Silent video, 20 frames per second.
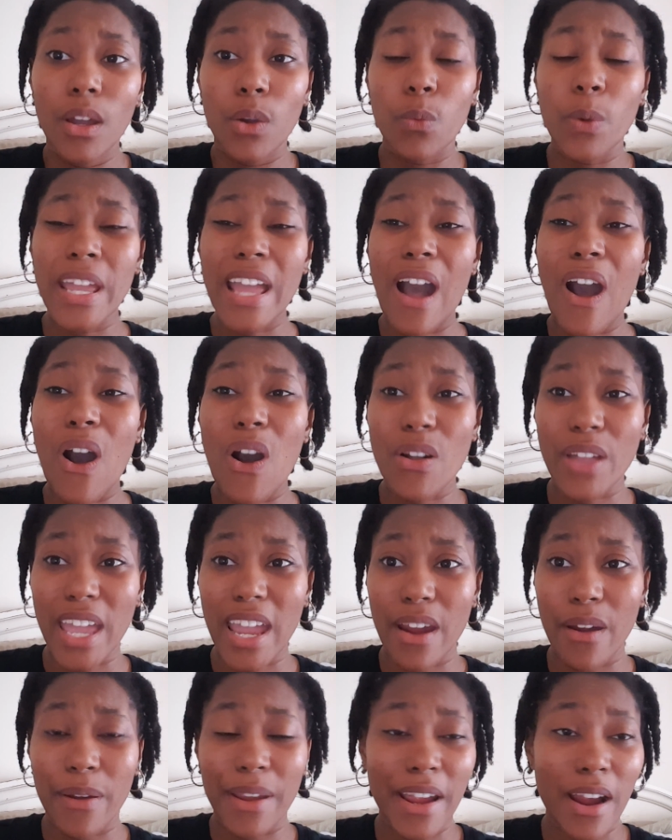We all
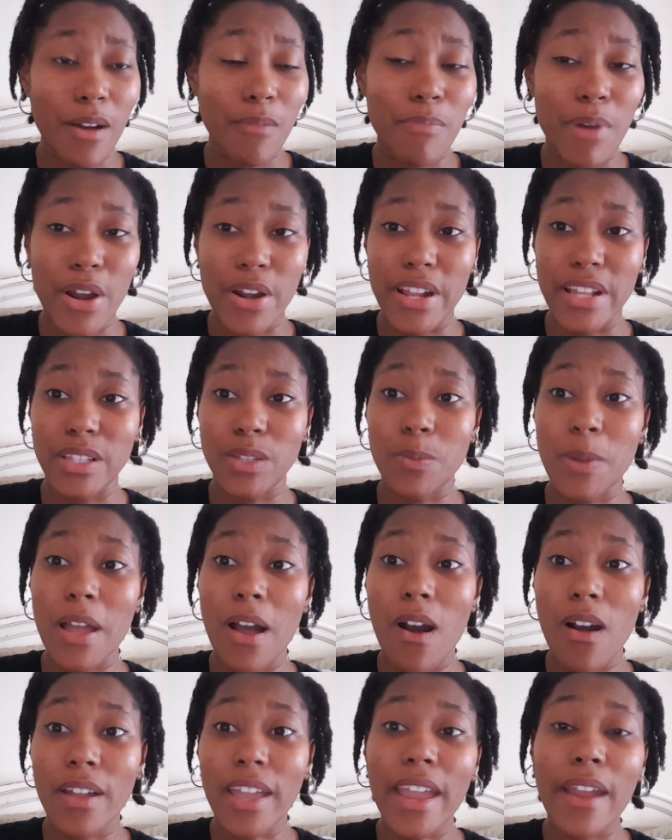carry our burdens, we
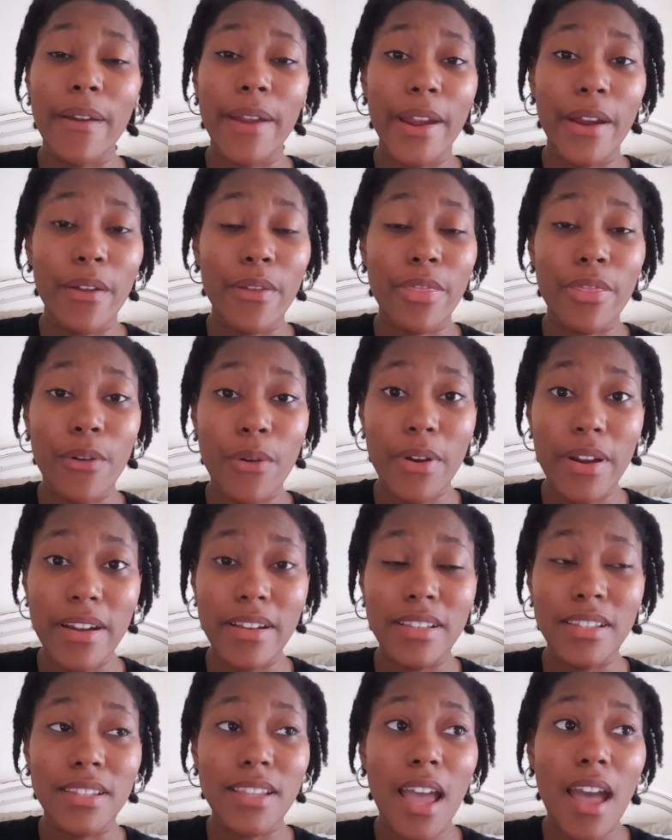all carry our
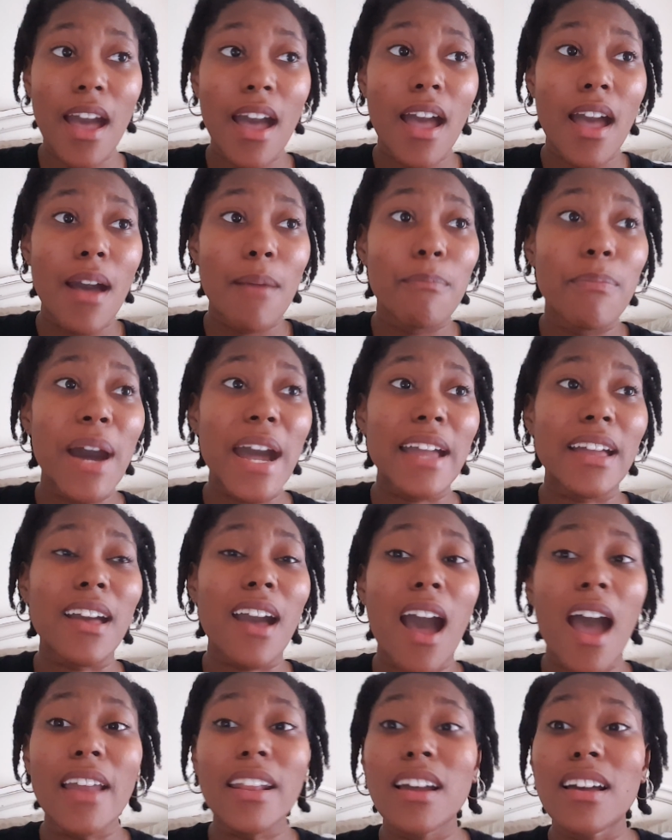thorns, but
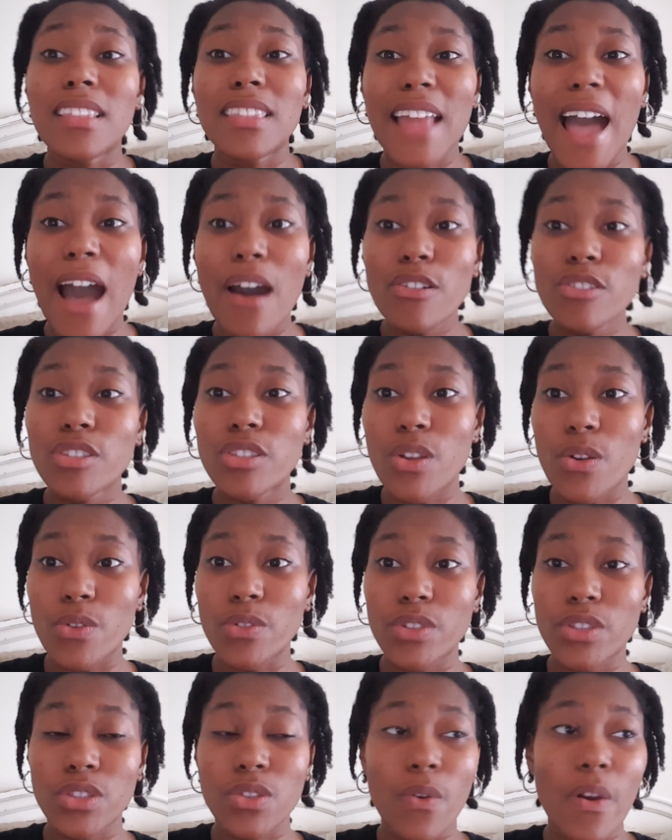God allows
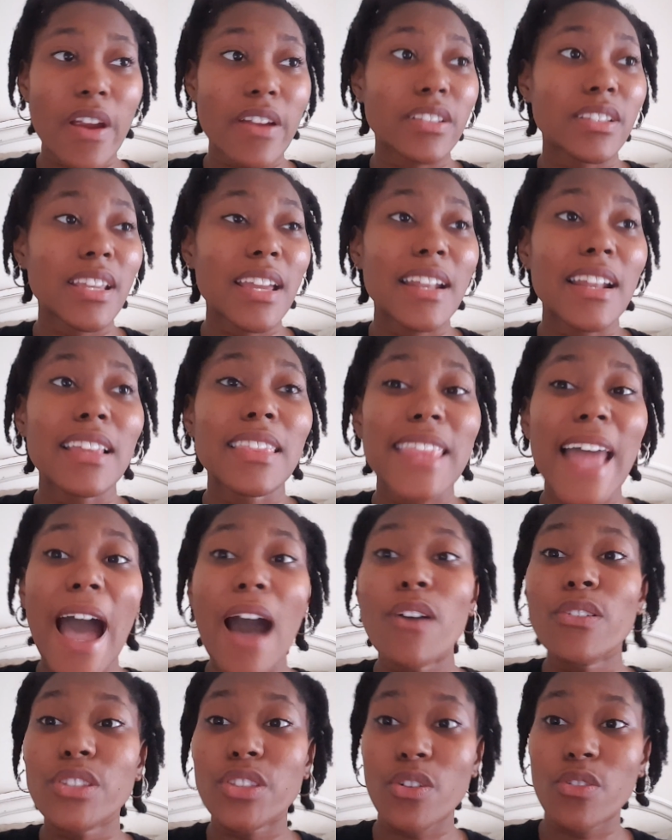those thorns and
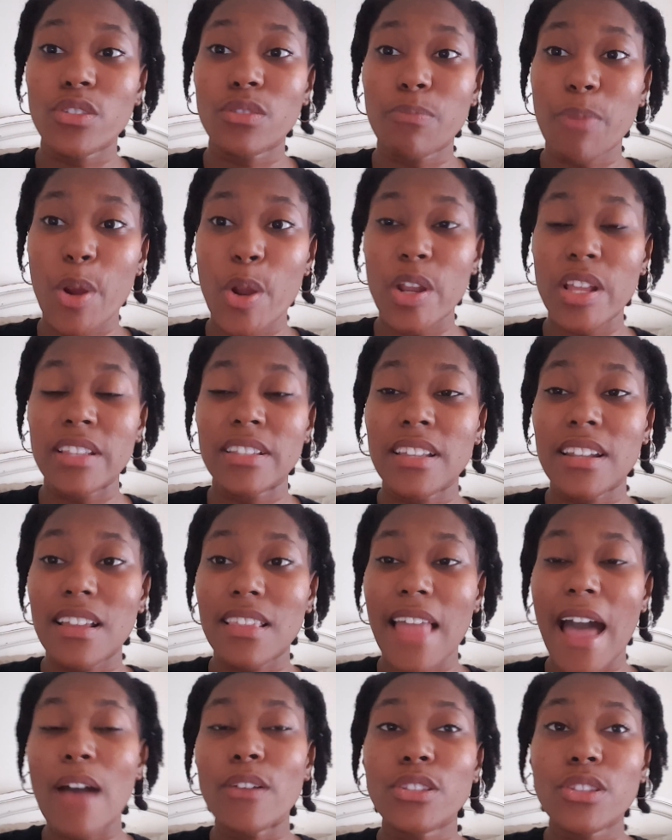allows those burdens and
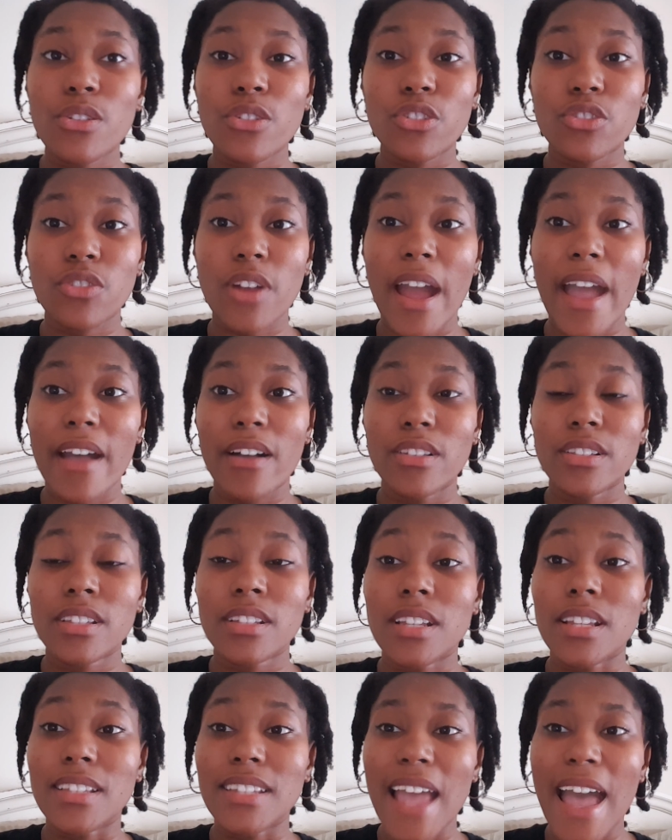allows those
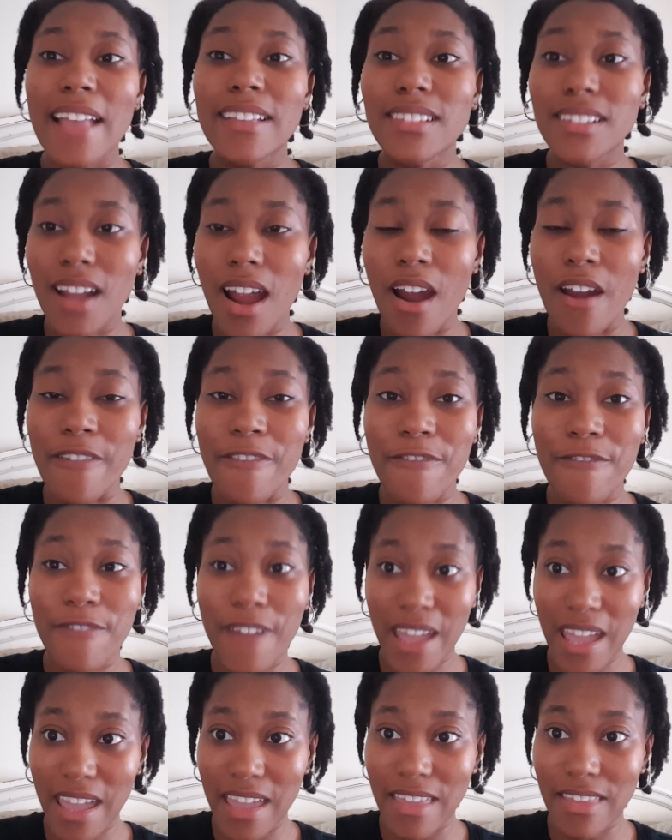trials to test our
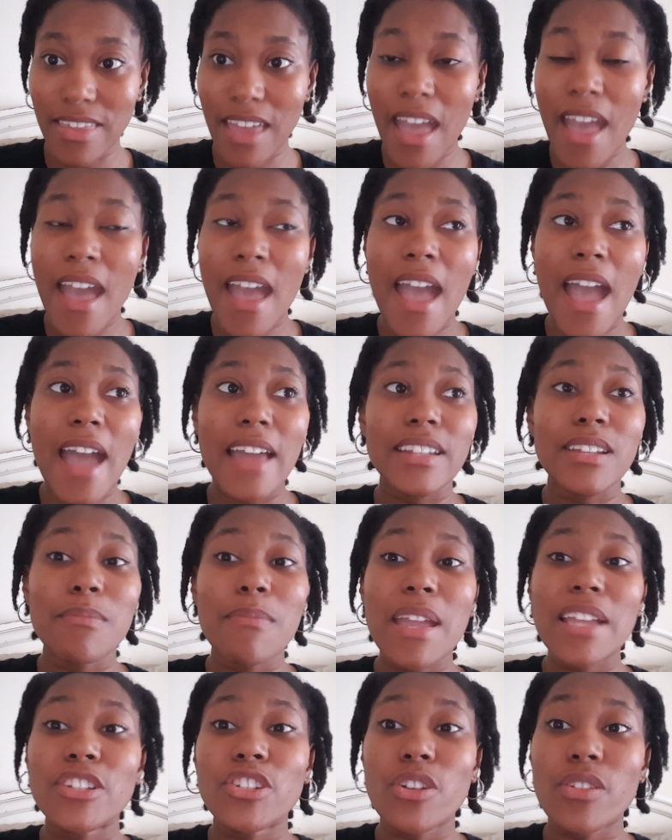faith and to
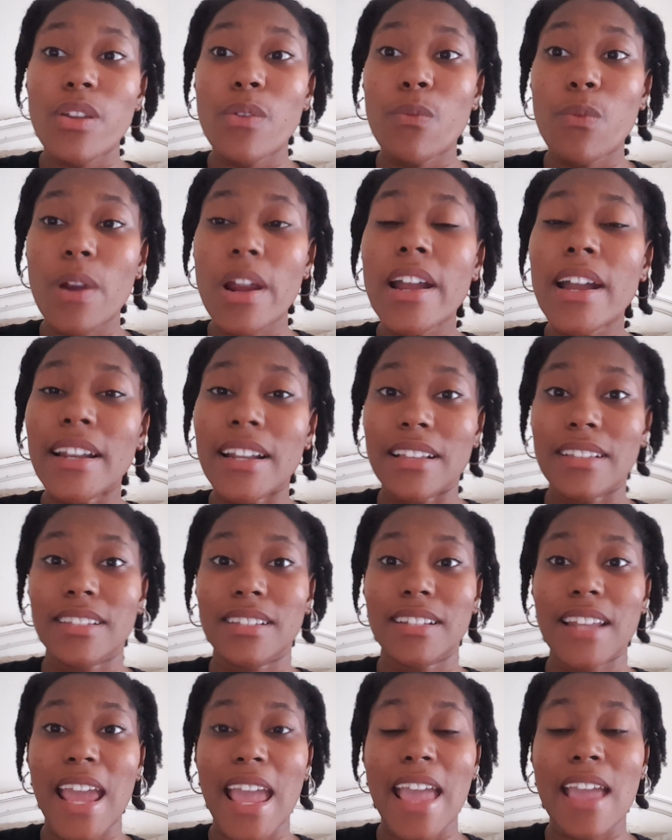make sure that we're going to
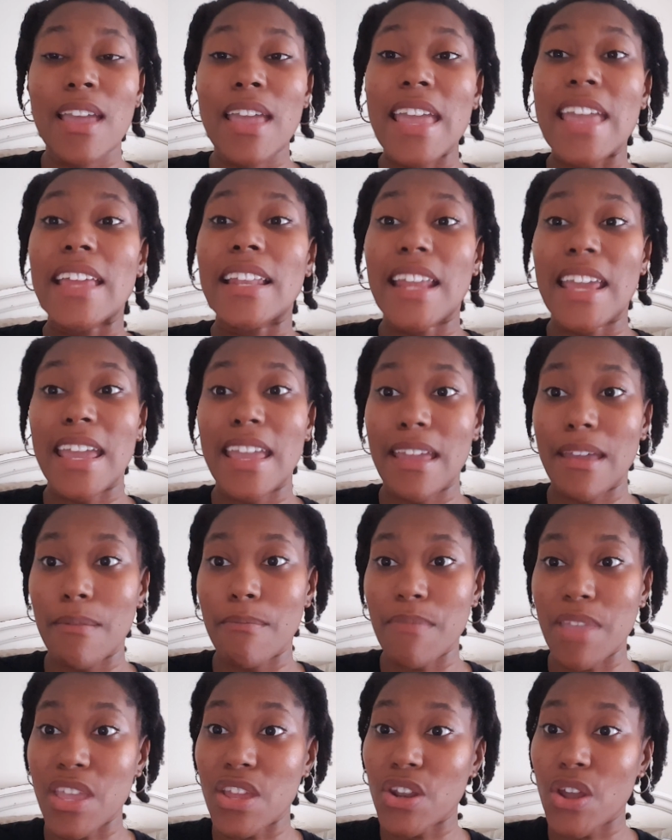stay in
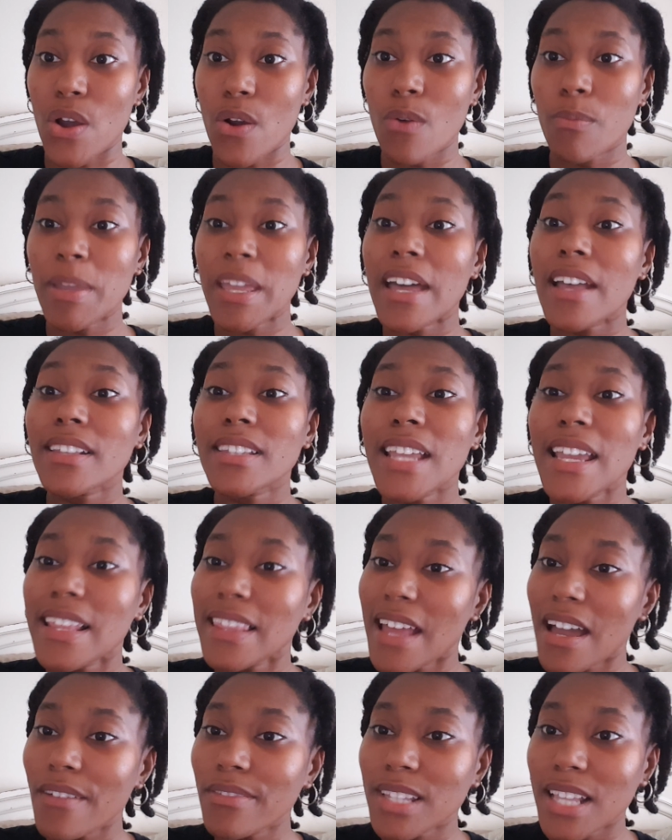him, you know, because he
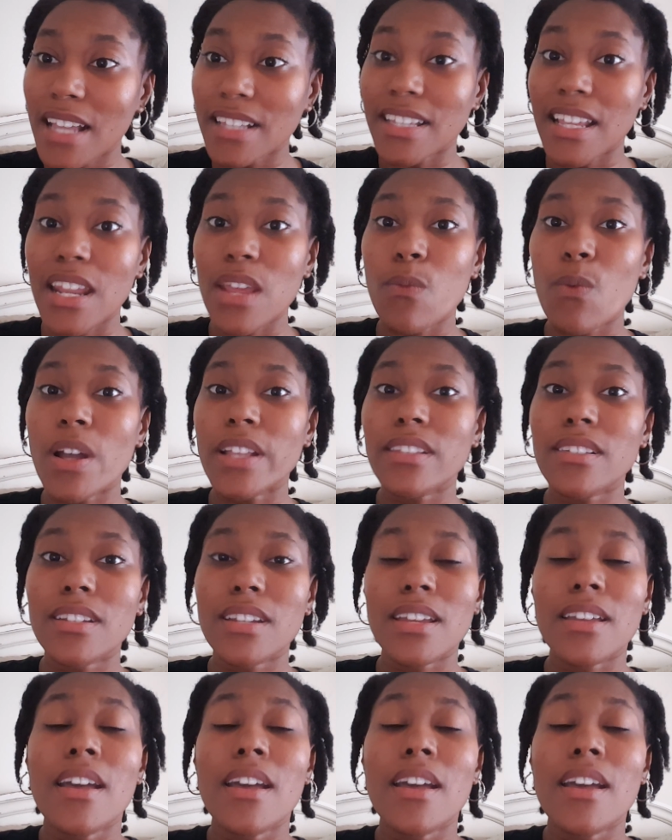loves us and he wants